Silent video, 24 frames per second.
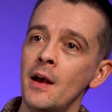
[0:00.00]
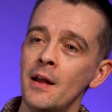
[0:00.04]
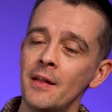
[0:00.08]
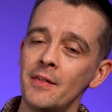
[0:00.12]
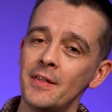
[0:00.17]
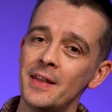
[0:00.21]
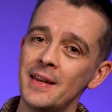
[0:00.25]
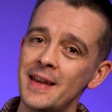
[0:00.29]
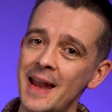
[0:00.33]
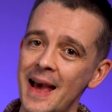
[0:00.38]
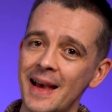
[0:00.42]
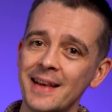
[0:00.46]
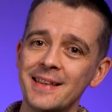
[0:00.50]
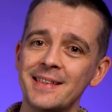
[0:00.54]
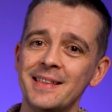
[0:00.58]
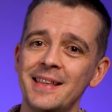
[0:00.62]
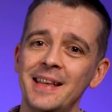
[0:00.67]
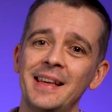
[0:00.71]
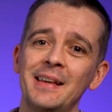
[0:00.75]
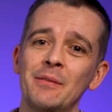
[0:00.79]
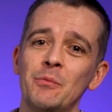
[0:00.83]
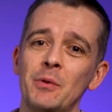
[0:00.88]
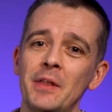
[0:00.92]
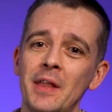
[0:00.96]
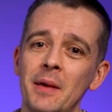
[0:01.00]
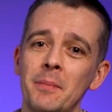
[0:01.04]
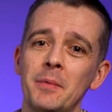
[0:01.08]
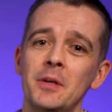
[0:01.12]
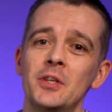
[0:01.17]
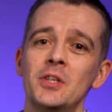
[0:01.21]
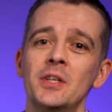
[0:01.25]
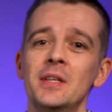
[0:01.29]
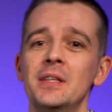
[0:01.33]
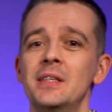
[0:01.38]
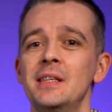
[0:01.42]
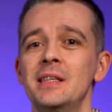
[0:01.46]
The next thing with
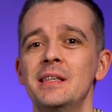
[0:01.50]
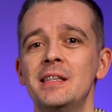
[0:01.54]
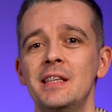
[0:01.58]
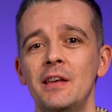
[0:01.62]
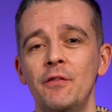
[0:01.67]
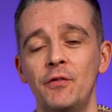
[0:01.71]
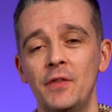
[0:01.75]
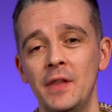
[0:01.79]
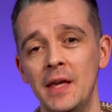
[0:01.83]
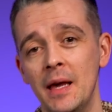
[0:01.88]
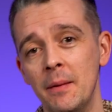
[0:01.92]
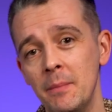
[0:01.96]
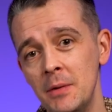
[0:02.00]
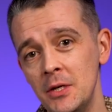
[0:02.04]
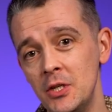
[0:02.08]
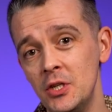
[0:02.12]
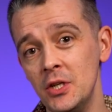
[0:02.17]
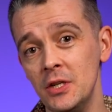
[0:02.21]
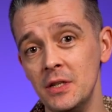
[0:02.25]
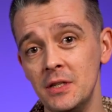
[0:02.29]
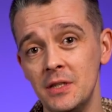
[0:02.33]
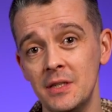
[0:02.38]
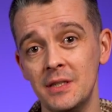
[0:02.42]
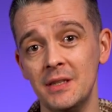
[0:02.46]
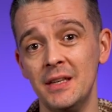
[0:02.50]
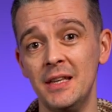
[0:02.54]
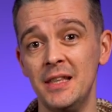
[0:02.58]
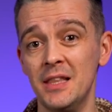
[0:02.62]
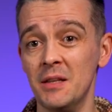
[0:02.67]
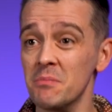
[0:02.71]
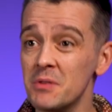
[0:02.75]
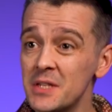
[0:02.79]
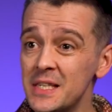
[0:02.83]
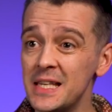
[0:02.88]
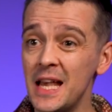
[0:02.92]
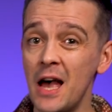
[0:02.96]
images is if the images
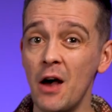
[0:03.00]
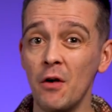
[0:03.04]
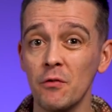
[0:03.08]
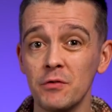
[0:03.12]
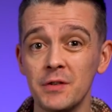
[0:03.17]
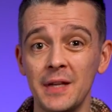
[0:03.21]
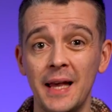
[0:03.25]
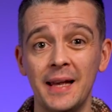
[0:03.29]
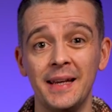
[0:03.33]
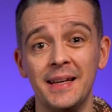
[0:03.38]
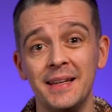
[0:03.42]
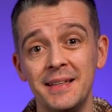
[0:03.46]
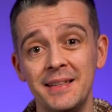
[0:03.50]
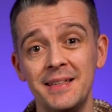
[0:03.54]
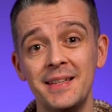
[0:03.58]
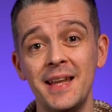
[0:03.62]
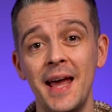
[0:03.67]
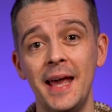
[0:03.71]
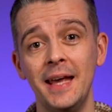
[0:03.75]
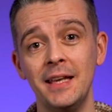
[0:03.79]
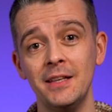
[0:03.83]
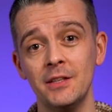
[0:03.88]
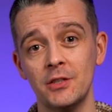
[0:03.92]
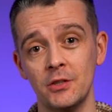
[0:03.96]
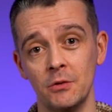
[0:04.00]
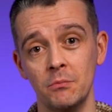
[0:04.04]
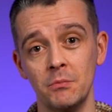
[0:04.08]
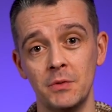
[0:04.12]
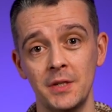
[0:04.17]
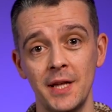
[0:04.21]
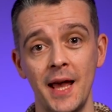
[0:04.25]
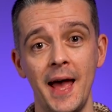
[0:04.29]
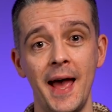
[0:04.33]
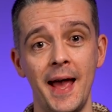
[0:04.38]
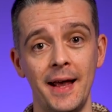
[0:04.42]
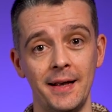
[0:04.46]
themselves like contain some
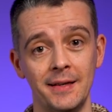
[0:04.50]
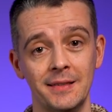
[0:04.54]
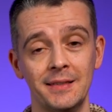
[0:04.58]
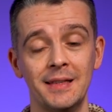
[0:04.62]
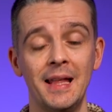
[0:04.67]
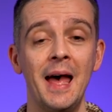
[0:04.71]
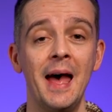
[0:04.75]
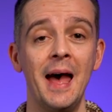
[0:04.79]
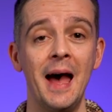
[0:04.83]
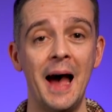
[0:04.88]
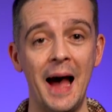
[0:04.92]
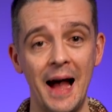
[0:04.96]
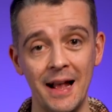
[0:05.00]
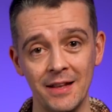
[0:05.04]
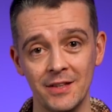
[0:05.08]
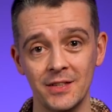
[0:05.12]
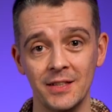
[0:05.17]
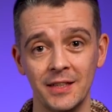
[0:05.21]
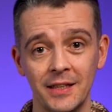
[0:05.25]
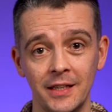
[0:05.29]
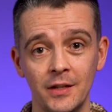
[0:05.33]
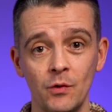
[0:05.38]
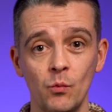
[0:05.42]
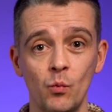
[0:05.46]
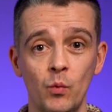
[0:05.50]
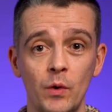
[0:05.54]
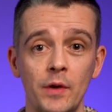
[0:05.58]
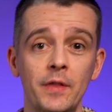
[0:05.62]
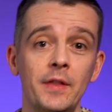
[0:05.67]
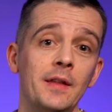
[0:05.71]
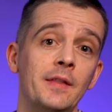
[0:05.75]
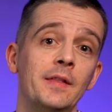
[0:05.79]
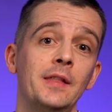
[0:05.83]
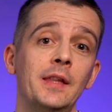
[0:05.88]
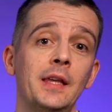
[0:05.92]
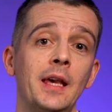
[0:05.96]
text actually
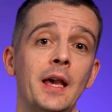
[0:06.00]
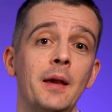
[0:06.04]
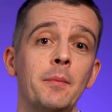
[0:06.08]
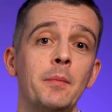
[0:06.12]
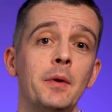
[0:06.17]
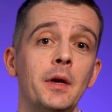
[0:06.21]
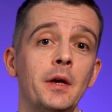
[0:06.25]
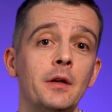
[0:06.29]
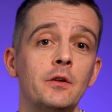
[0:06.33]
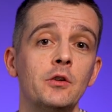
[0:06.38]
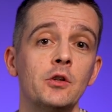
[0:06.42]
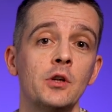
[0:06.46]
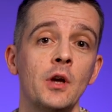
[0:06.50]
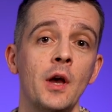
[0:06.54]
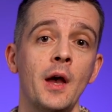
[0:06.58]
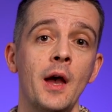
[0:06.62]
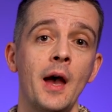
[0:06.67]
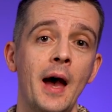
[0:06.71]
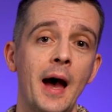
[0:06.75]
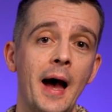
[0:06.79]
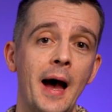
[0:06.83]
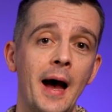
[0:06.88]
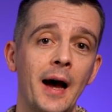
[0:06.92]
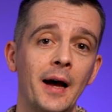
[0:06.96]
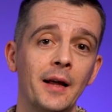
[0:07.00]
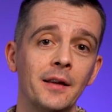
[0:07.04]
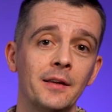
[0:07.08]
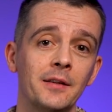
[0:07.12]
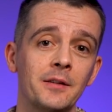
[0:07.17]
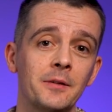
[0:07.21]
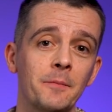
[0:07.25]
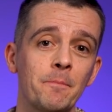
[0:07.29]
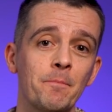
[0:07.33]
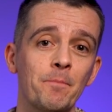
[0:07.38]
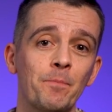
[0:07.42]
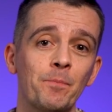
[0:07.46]
within the image.
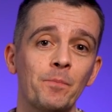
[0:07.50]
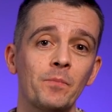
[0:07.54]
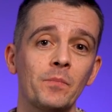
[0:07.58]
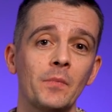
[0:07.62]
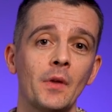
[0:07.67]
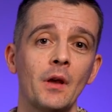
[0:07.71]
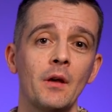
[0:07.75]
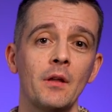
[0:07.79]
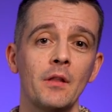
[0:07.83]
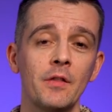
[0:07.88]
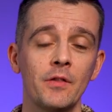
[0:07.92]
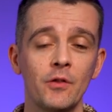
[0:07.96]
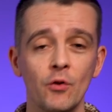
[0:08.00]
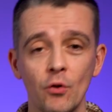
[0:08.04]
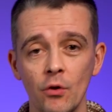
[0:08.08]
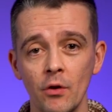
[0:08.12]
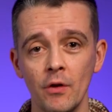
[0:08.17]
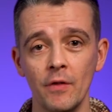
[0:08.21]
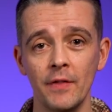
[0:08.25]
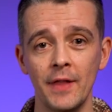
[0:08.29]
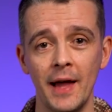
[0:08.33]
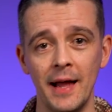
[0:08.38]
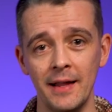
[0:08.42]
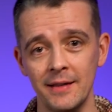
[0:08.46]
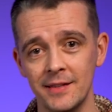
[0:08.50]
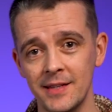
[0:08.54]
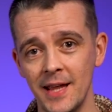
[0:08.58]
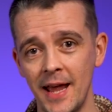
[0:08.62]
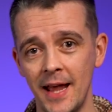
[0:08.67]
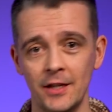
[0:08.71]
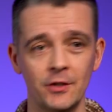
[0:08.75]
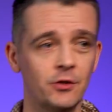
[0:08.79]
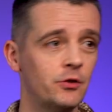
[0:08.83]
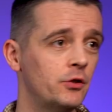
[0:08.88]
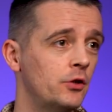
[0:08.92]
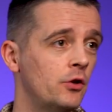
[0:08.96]
And that
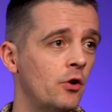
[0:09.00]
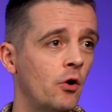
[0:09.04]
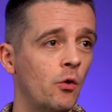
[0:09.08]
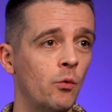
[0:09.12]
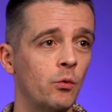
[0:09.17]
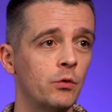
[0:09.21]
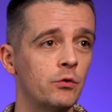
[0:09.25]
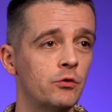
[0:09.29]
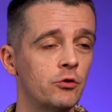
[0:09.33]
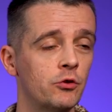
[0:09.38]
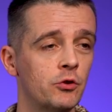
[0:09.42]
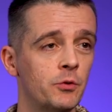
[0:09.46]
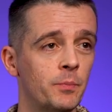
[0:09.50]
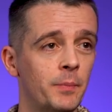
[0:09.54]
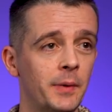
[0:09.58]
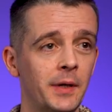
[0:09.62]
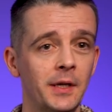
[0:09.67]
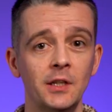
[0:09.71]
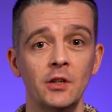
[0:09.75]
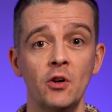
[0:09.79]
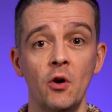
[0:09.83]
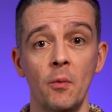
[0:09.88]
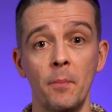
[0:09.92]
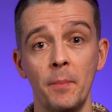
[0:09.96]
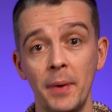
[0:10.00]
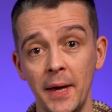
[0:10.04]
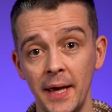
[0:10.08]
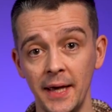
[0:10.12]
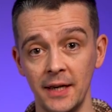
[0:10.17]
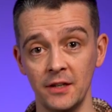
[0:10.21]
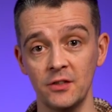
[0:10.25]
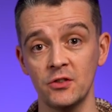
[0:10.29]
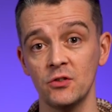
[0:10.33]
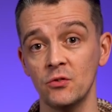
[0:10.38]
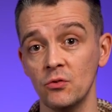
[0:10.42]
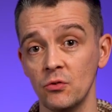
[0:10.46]
text, you know, would just be, you know,
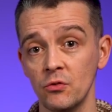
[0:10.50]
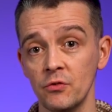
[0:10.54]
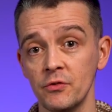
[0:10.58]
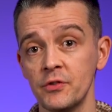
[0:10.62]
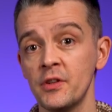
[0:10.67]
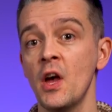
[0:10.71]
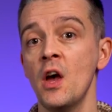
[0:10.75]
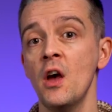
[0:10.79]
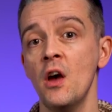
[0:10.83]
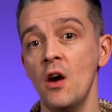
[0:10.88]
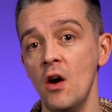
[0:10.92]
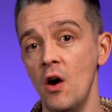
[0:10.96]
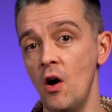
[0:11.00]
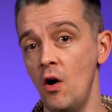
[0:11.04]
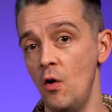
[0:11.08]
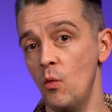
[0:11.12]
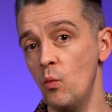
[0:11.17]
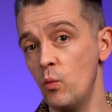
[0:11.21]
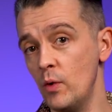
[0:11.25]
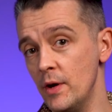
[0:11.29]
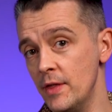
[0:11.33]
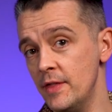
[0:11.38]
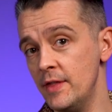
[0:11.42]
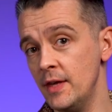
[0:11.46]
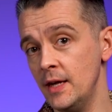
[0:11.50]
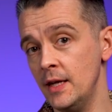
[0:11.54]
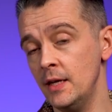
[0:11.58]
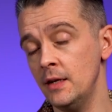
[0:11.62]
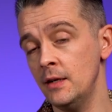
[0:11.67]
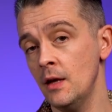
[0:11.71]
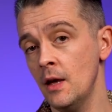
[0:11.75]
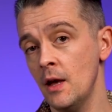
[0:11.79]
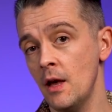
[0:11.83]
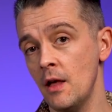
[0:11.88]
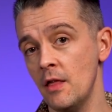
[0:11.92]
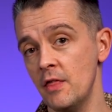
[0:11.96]
pixels uh,
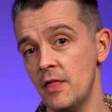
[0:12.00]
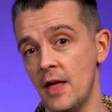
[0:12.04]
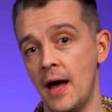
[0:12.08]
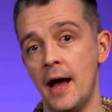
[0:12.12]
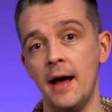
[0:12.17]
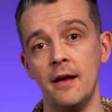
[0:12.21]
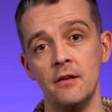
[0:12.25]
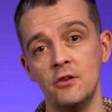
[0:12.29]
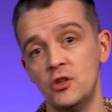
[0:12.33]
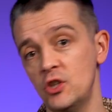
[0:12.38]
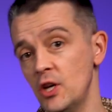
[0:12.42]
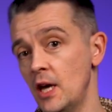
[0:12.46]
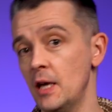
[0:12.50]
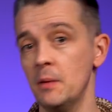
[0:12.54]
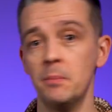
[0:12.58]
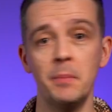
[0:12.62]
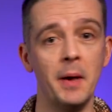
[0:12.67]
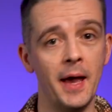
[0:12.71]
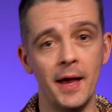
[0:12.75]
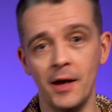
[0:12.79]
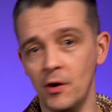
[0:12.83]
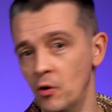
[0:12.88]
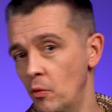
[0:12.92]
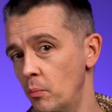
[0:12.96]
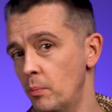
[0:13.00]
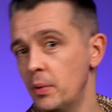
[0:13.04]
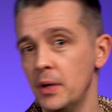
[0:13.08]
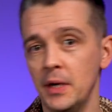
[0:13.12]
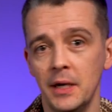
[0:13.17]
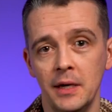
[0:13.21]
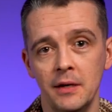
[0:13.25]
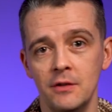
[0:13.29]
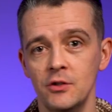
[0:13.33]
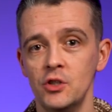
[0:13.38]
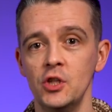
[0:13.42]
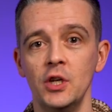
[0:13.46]
within that JPEG or
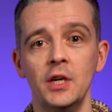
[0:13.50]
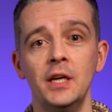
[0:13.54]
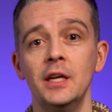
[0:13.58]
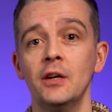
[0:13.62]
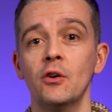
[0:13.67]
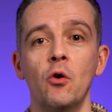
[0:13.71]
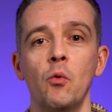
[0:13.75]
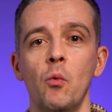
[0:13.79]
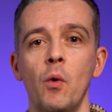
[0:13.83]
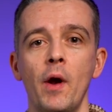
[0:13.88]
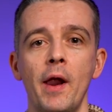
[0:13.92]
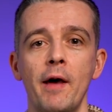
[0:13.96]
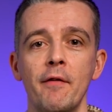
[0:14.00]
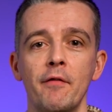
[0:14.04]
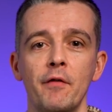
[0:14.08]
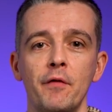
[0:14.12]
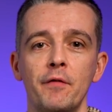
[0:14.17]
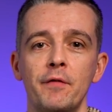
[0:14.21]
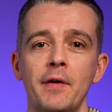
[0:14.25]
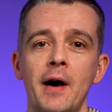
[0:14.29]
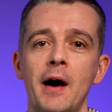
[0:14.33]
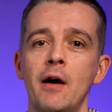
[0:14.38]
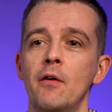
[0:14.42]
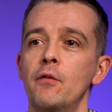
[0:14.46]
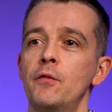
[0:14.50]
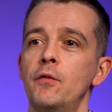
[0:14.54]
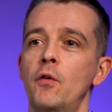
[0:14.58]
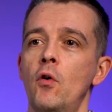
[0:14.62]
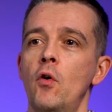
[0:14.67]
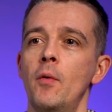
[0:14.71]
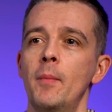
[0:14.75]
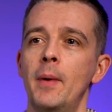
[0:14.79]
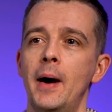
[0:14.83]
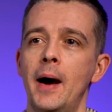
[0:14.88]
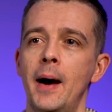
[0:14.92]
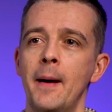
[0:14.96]
PNG or whatever file
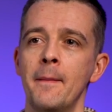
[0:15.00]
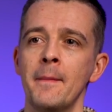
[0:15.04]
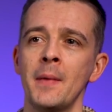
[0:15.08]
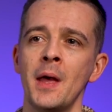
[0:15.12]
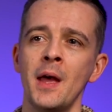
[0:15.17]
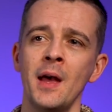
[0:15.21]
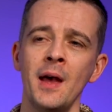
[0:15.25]
format.